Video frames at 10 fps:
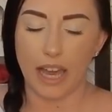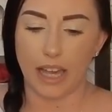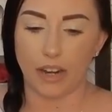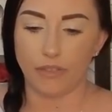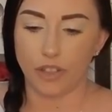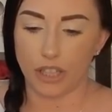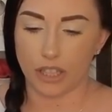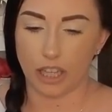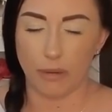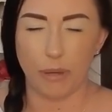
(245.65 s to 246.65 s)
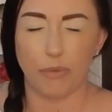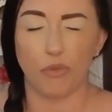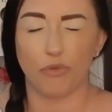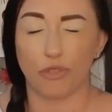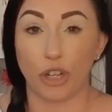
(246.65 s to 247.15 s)
And I feel like a lot of
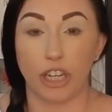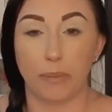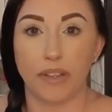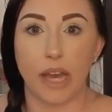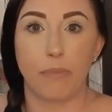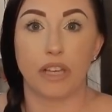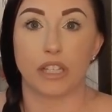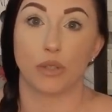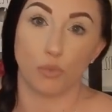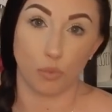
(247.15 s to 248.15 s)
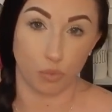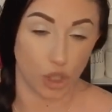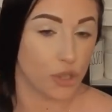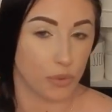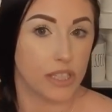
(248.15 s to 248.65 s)
people forget about that because it
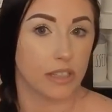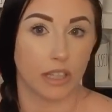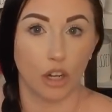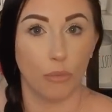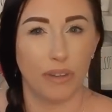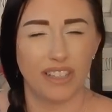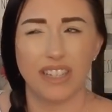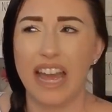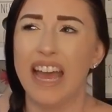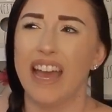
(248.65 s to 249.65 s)
just recently opened.